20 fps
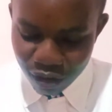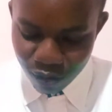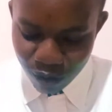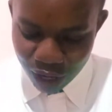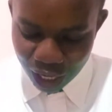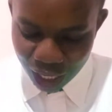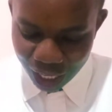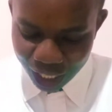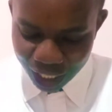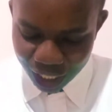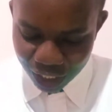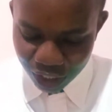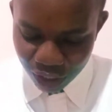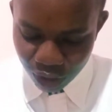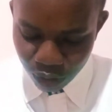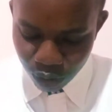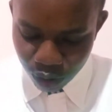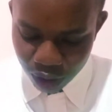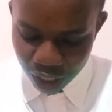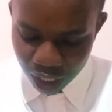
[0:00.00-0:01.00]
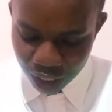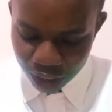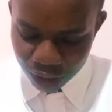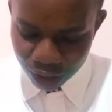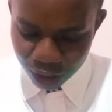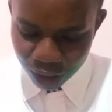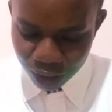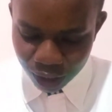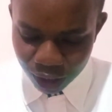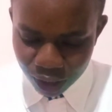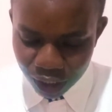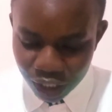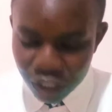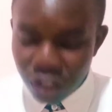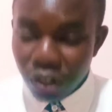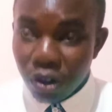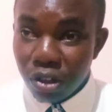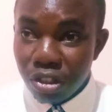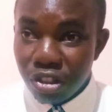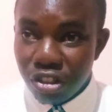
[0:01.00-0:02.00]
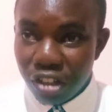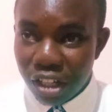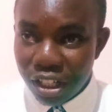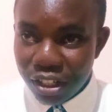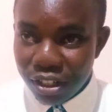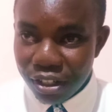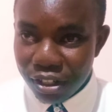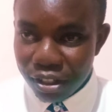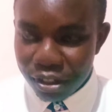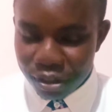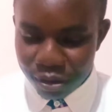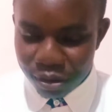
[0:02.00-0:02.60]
But let us look at uh, this contrast.